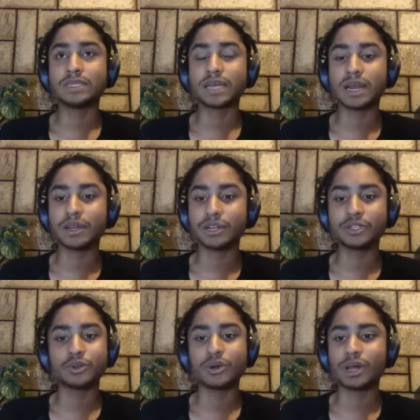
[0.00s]

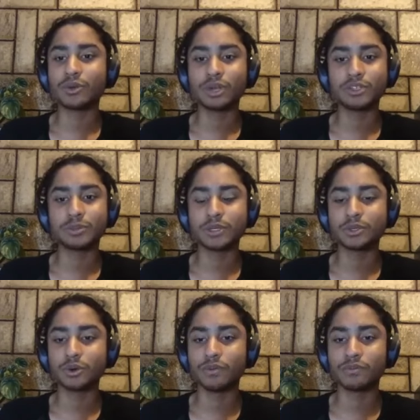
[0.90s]
declaration or acknowledgement
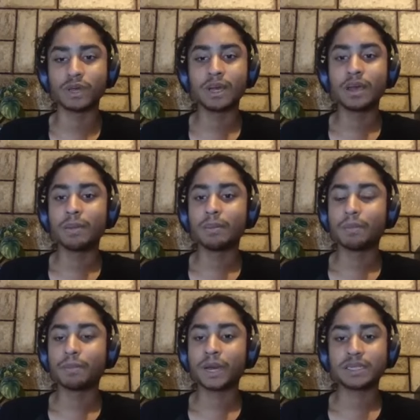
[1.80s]
of
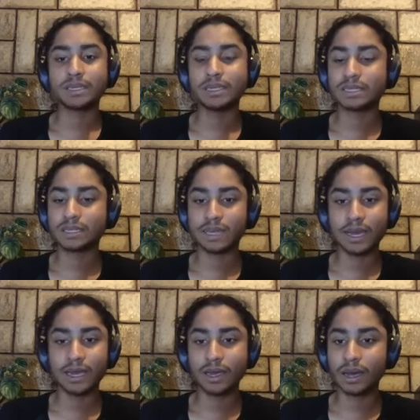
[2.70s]
Palestinians
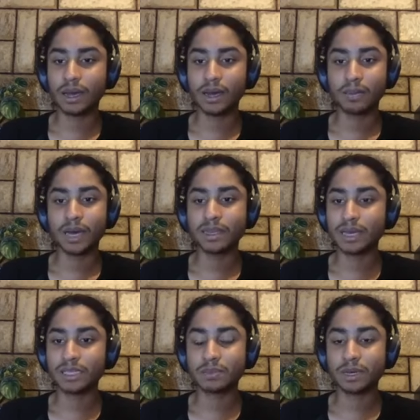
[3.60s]
dying um, at
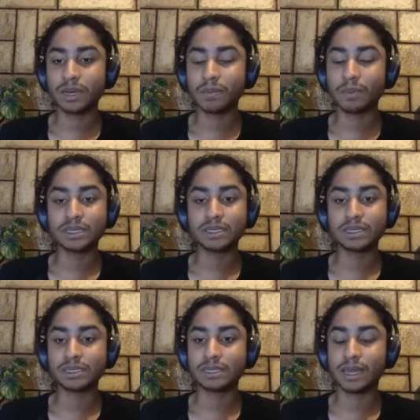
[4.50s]
the uh,
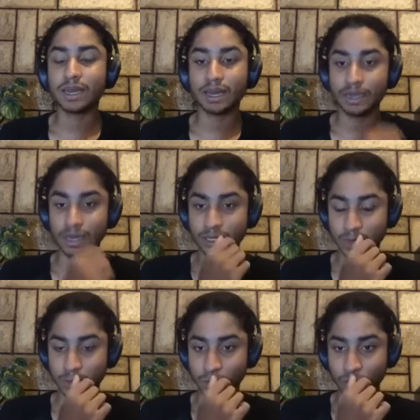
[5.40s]
Palestinians dying at the
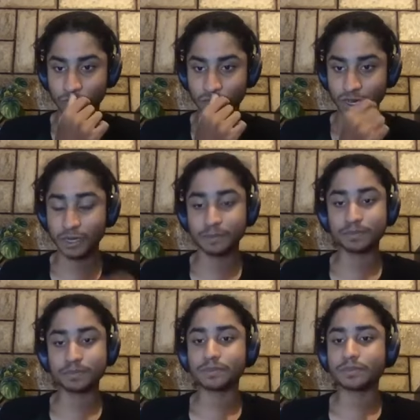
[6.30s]
expense of uh,
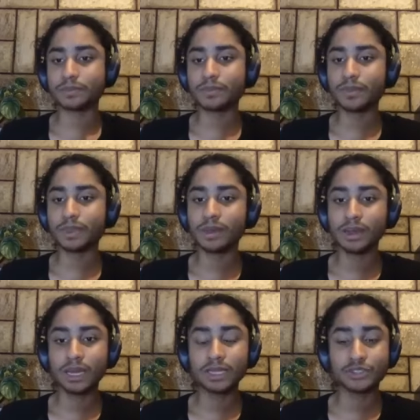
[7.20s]

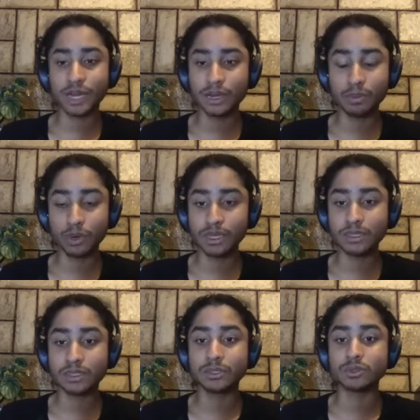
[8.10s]
Israeli
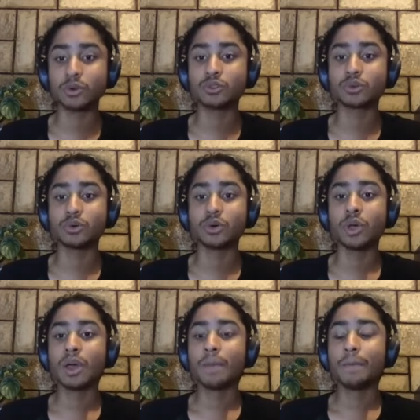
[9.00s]
bullets is also
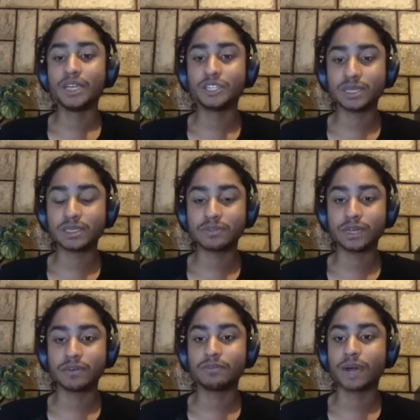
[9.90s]
being
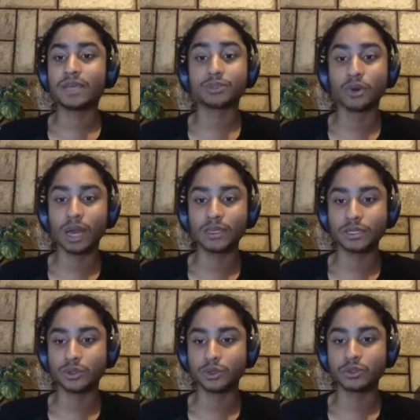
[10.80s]
justified as
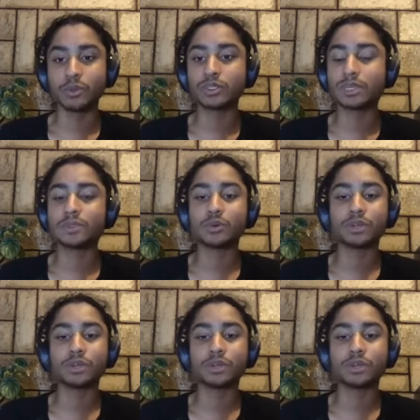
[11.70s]
collateral. So most times they